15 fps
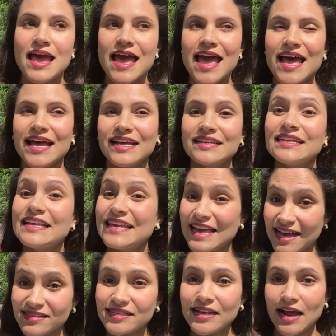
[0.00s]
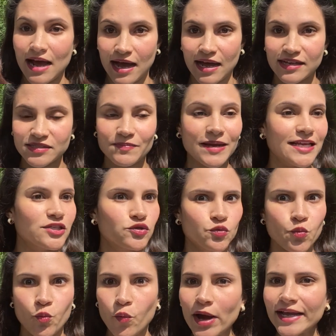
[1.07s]
And yes, it has, but it's
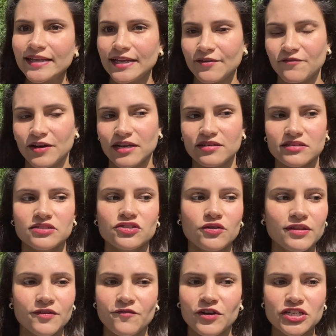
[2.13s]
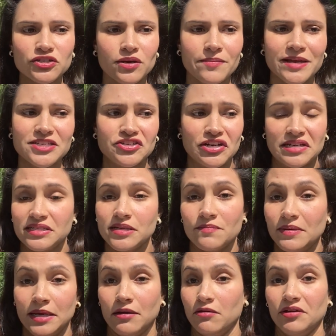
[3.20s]
way different. So in the first trimester, I
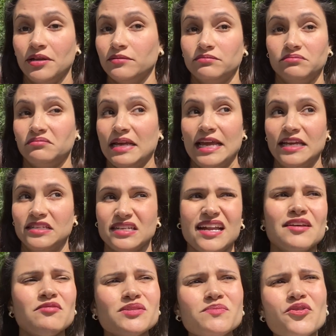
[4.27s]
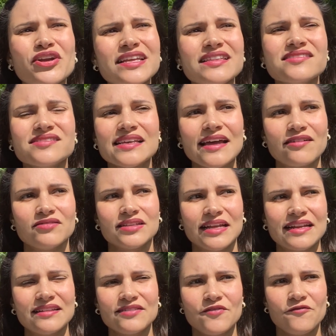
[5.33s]
simply couldn't eat. And it was more in the second than
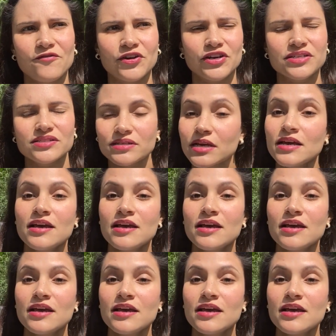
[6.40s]
in the first.